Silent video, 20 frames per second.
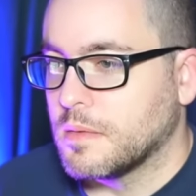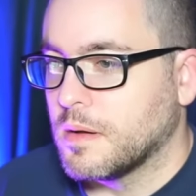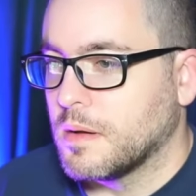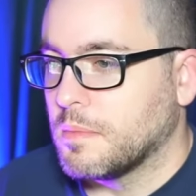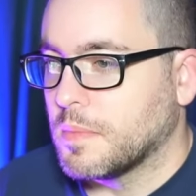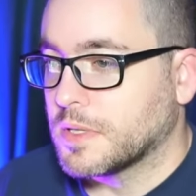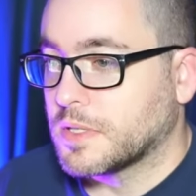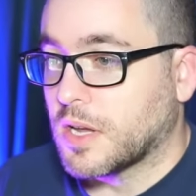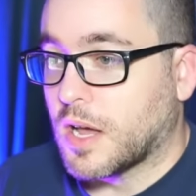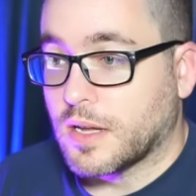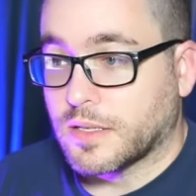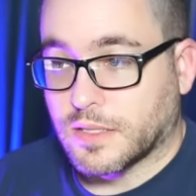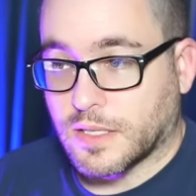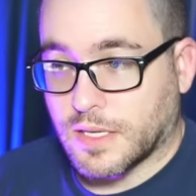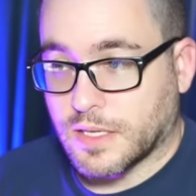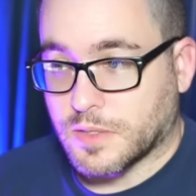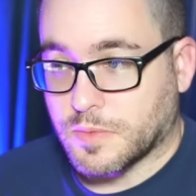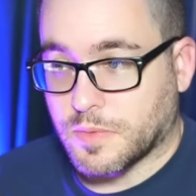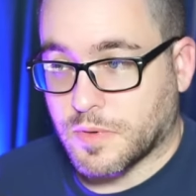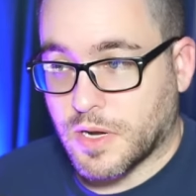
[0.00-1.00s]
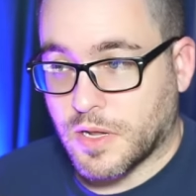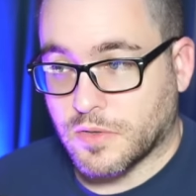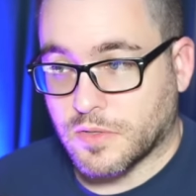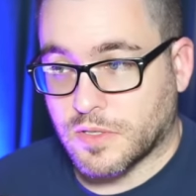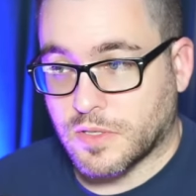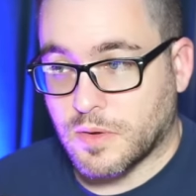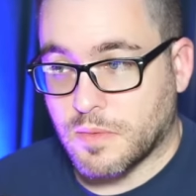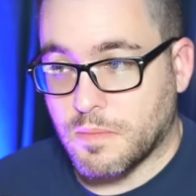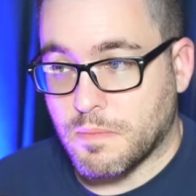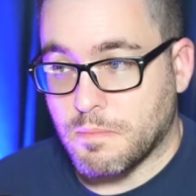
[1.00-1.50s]
Montagne is
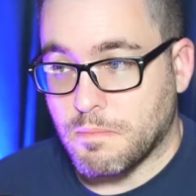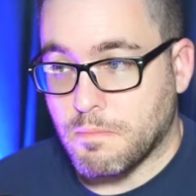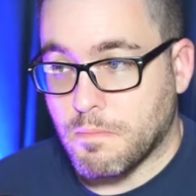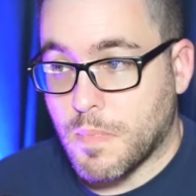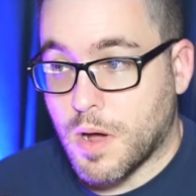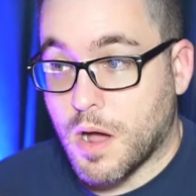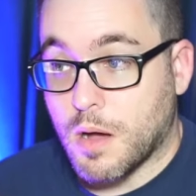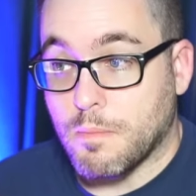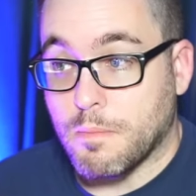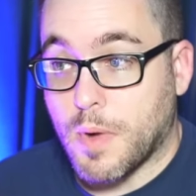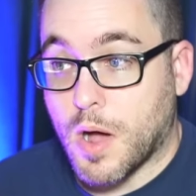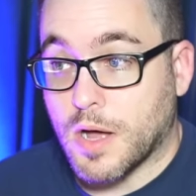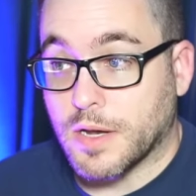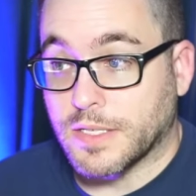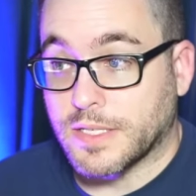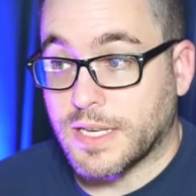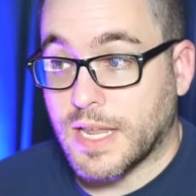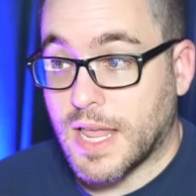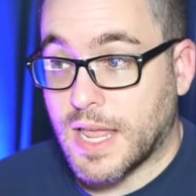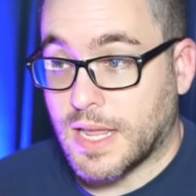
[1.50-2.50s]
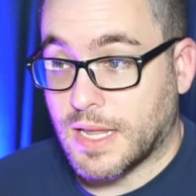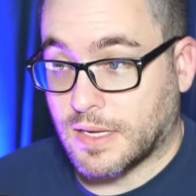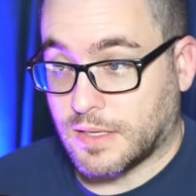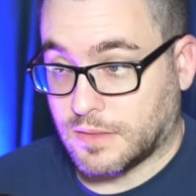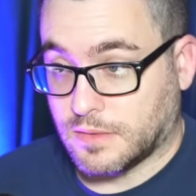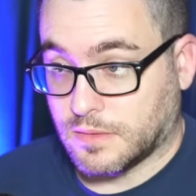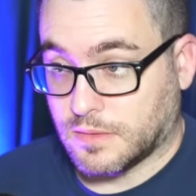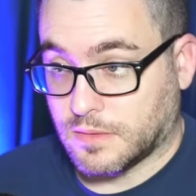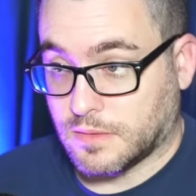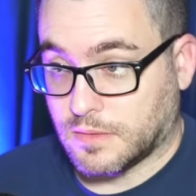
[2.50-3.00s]
pronounced
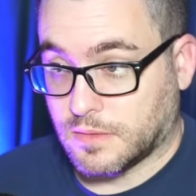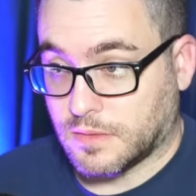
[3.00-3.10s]
Montaigne.